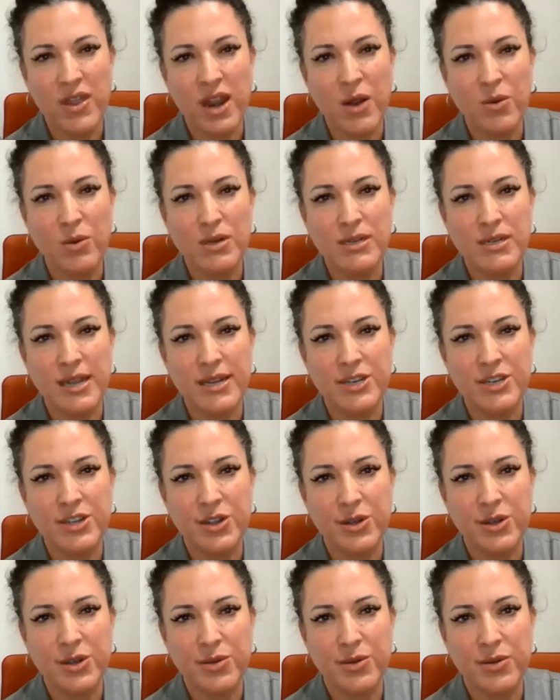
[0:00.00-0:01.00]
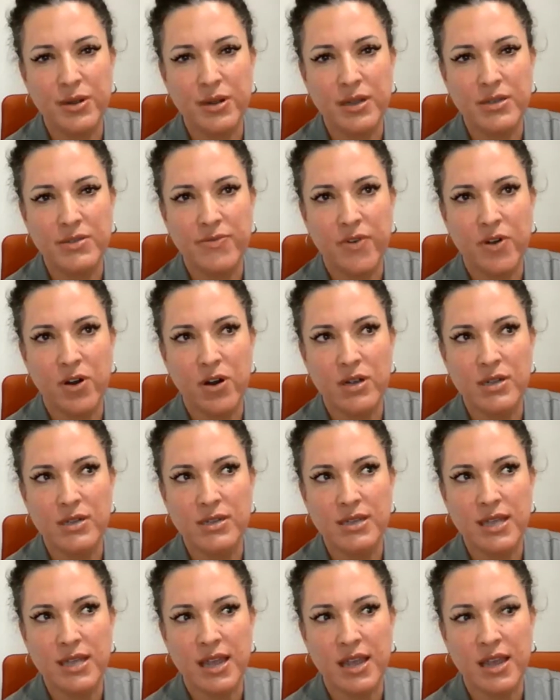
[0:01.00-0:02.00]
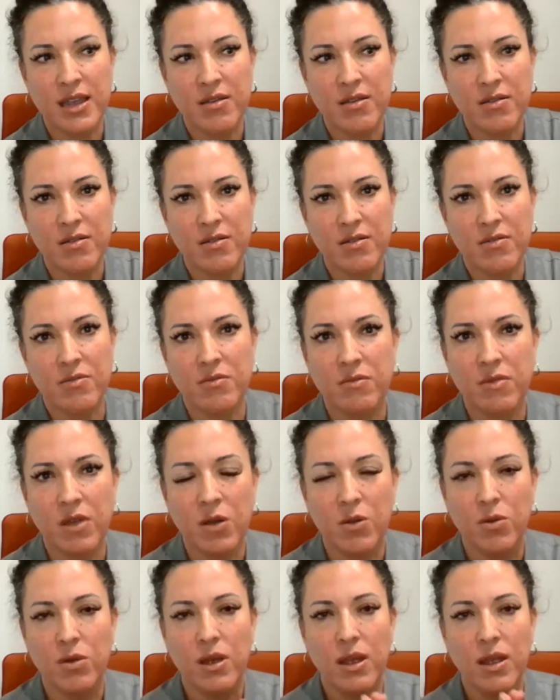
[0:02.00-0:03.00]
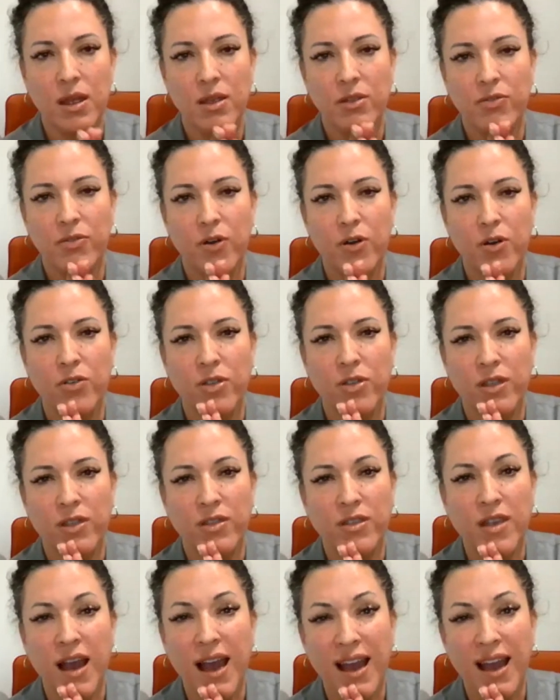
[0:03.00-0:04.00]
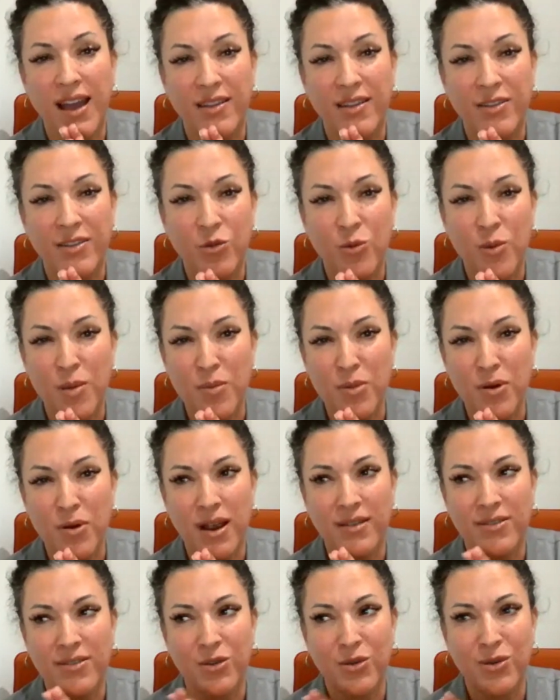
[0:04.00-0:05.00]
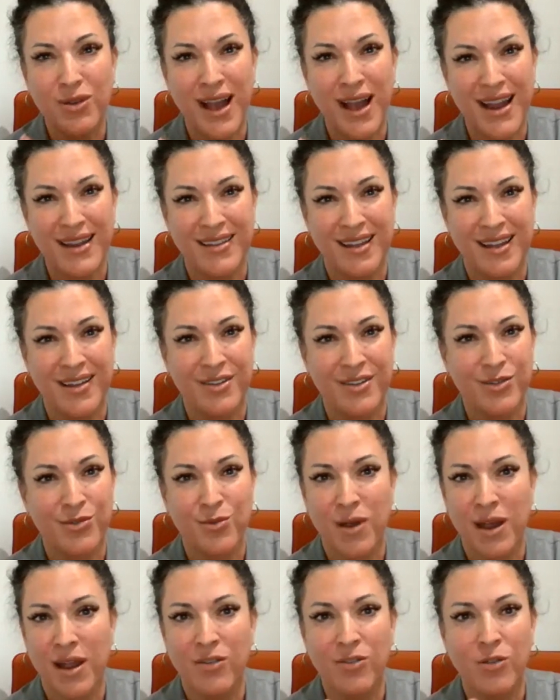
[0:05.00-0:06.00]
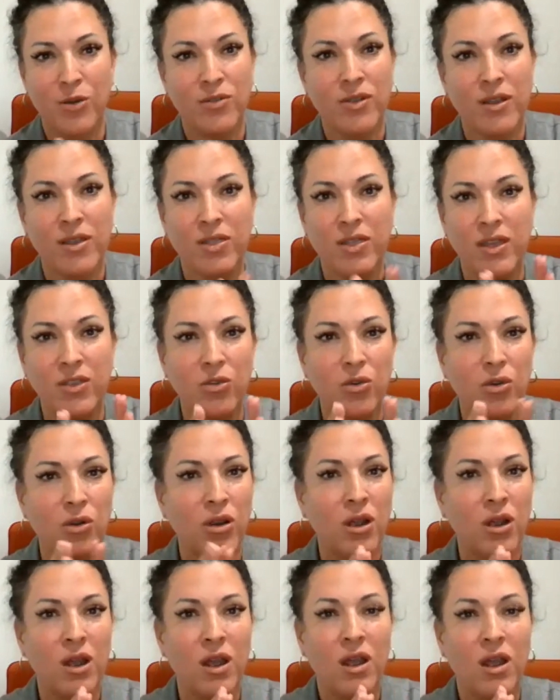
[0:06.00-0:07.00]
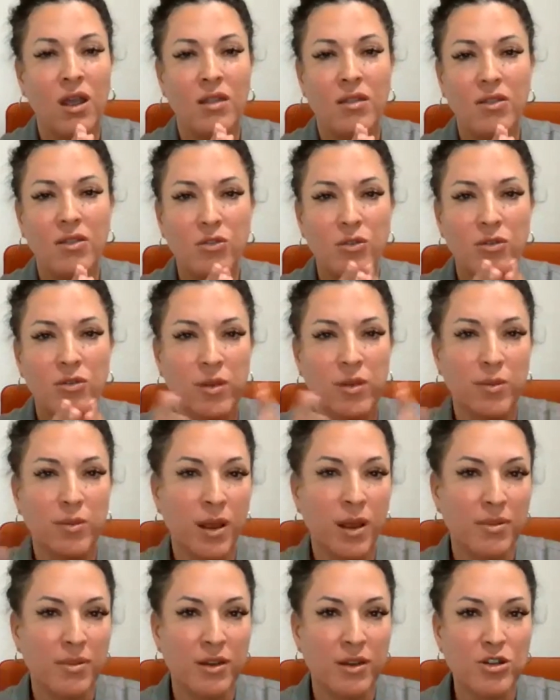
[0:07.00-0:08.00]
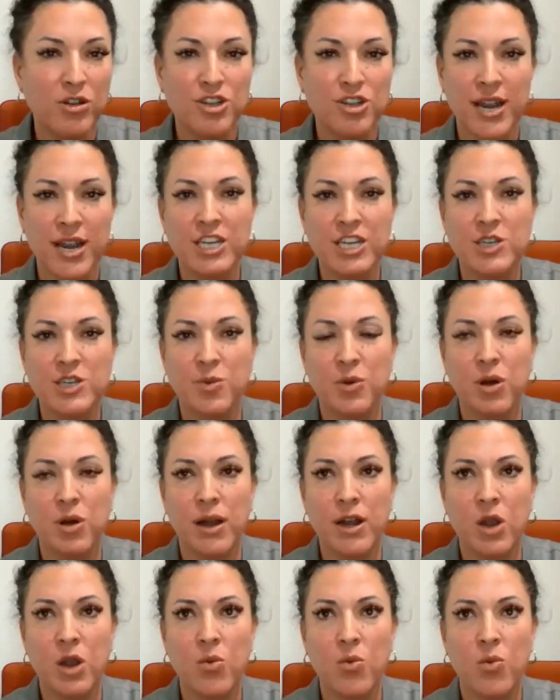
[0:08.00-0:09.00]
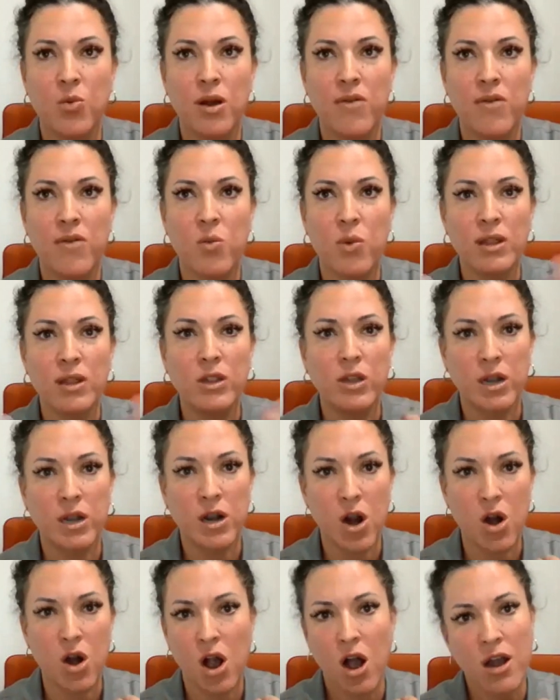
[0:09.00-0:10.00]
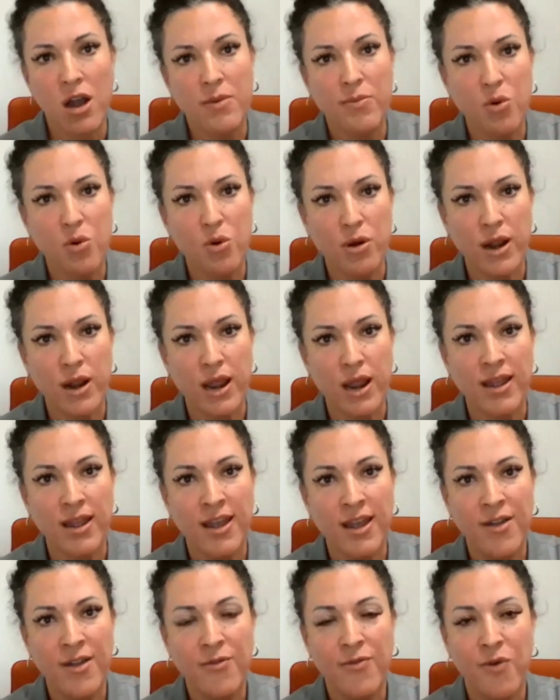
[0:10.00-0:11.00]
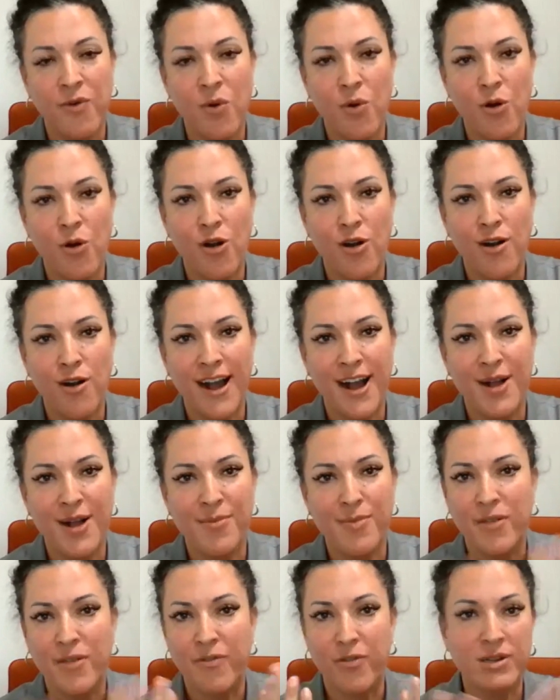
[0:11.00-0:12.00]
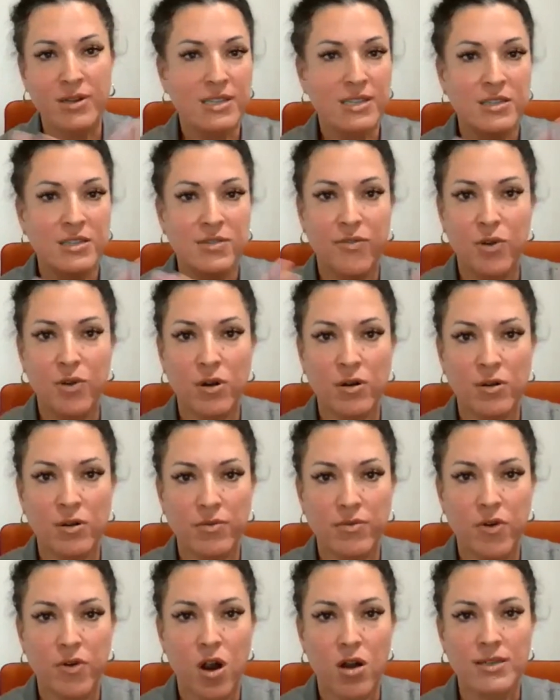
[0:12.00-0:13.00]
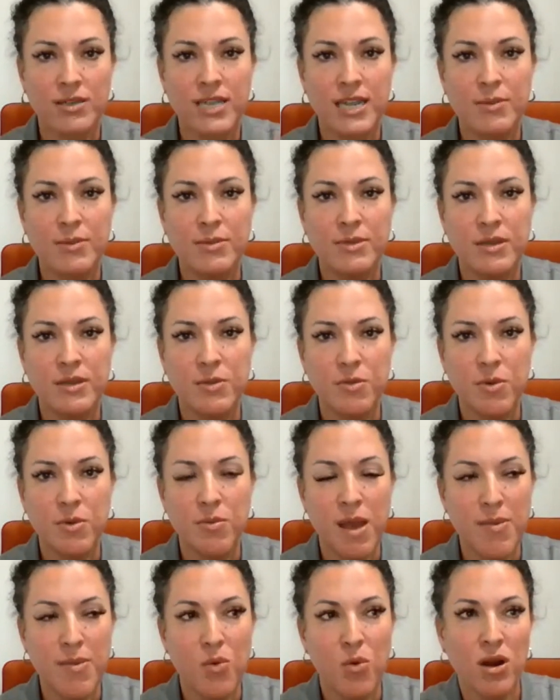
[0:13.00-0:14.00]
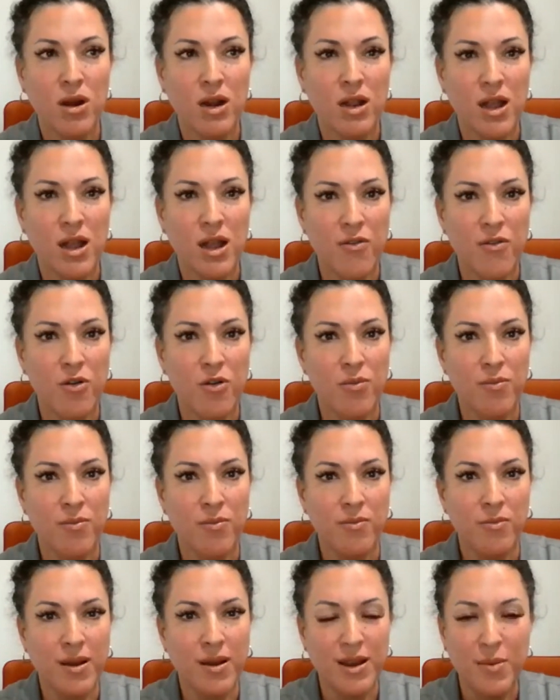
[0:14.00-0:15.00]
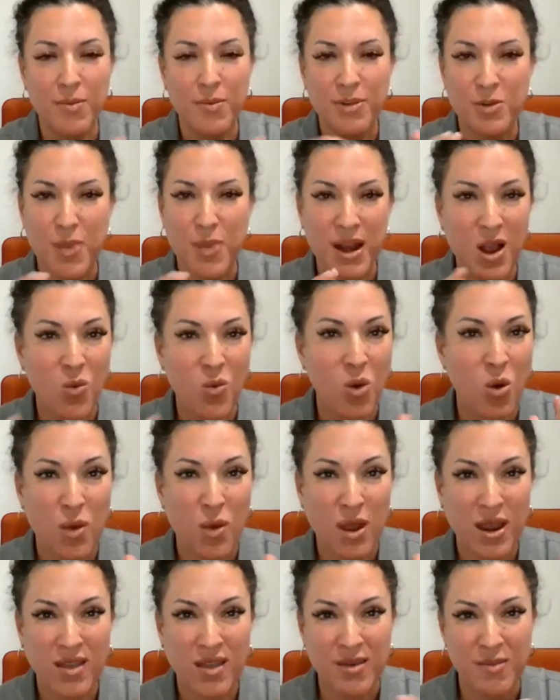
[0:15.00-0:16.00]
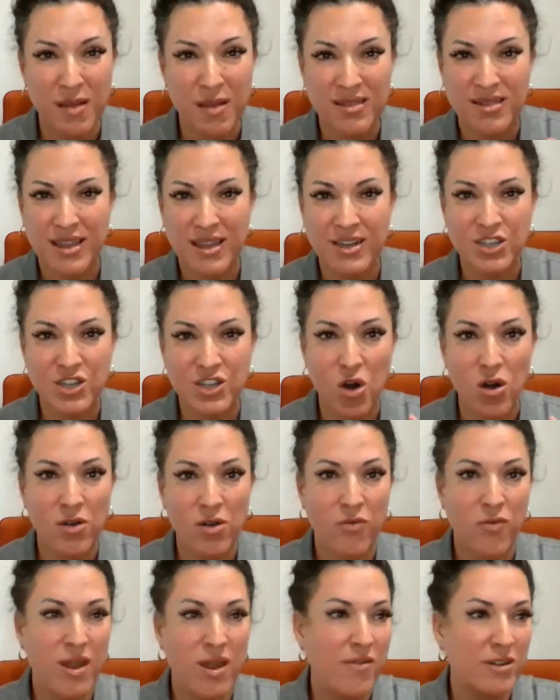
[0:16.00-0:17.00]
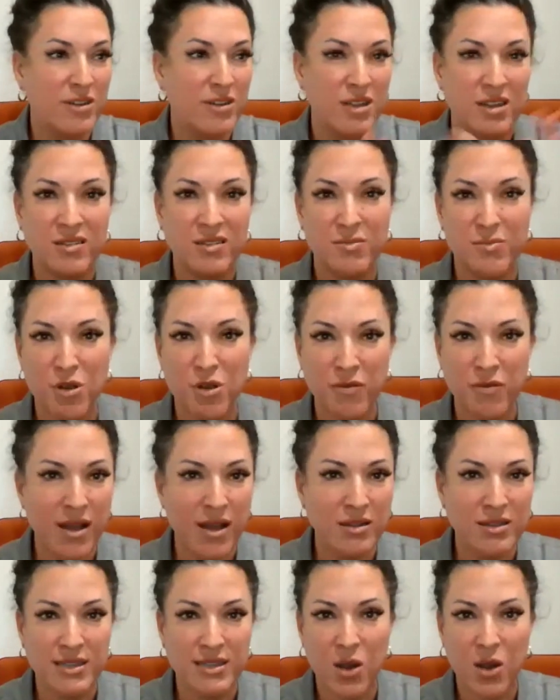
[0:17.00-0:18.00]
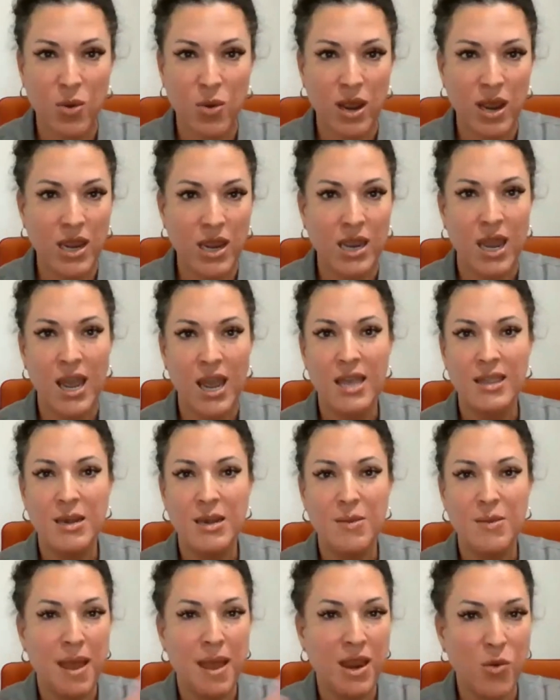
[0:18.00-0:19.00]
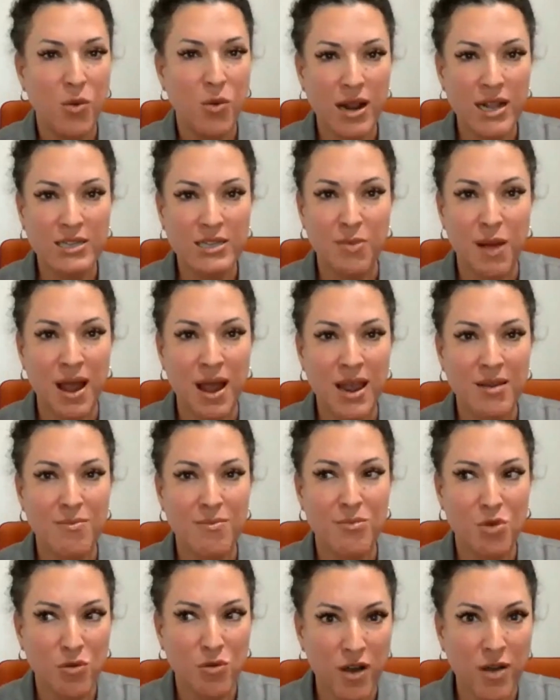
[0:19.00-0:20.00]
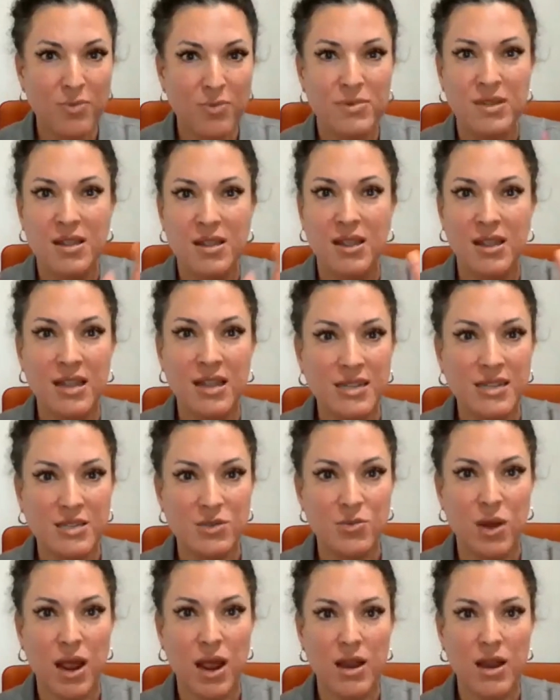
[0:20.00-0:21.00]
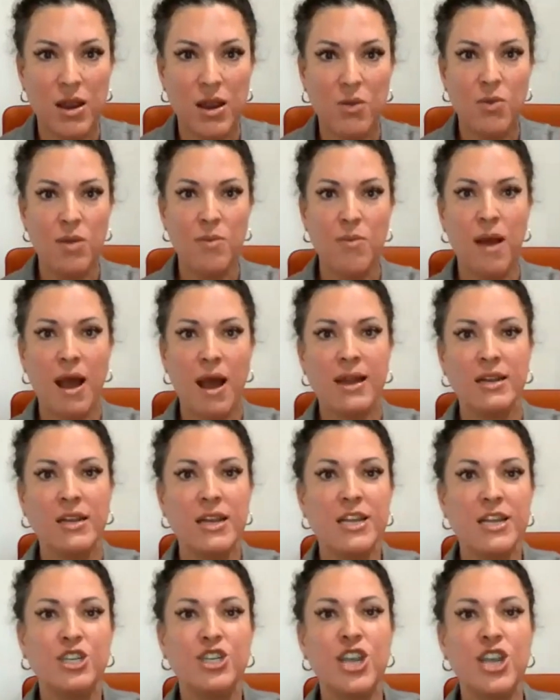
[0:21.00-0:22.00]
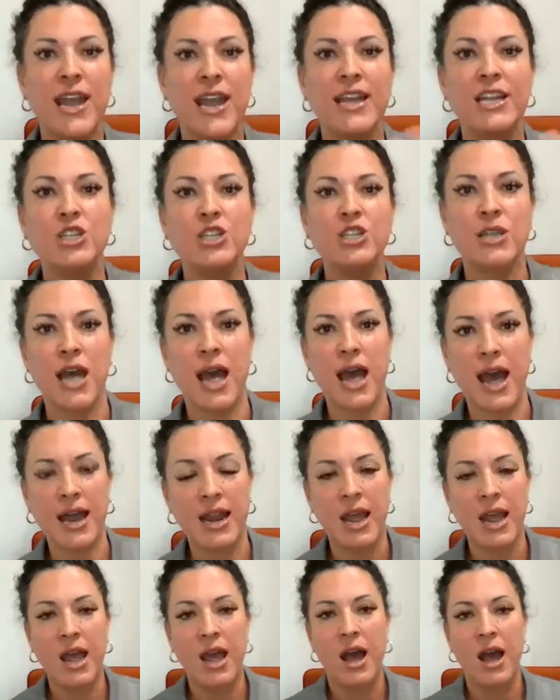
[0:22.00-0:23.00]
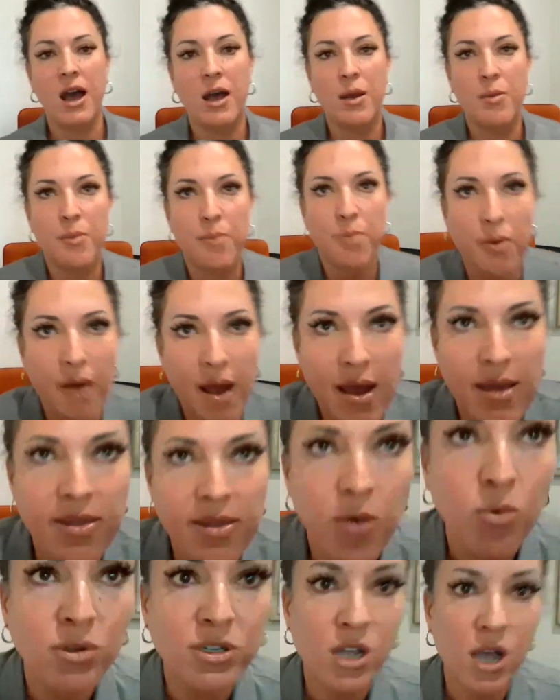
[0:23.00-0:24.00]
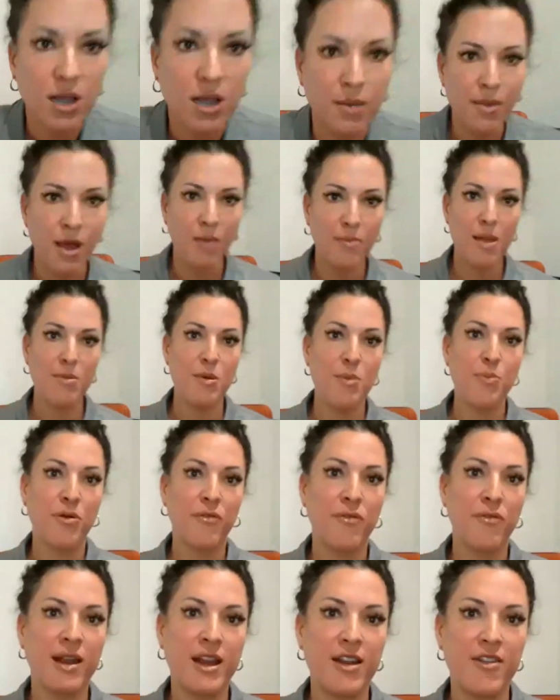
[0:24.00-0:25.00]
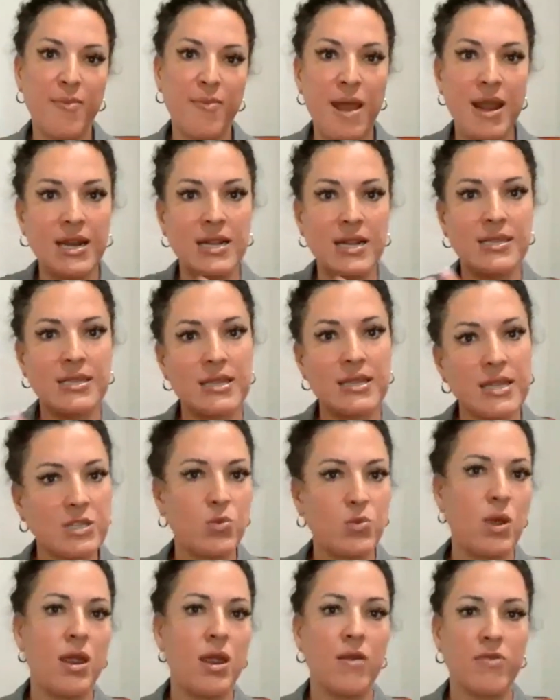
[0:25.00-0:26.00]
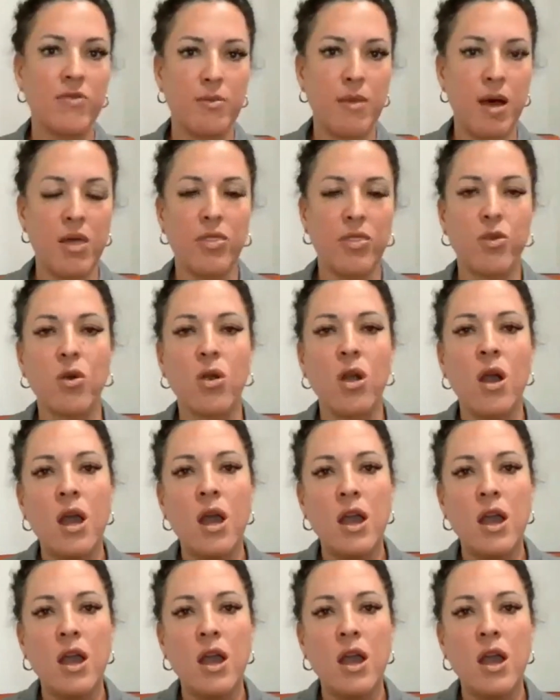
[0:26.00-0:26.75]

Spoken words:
thing that I would say too, as far as these guides, is remember guys, they're guidelines, right? So it's like, these are sometimes interchangeable. I know whenever we look at our onboarding for like, for instance, for our teams, maybe we're going to cover, depending on what week of the month they start. If we have a ton of move outs that week, then make readies might move up to the list, right? We might change that. And then we'll talk about maybe preventative maintenance this week of the month.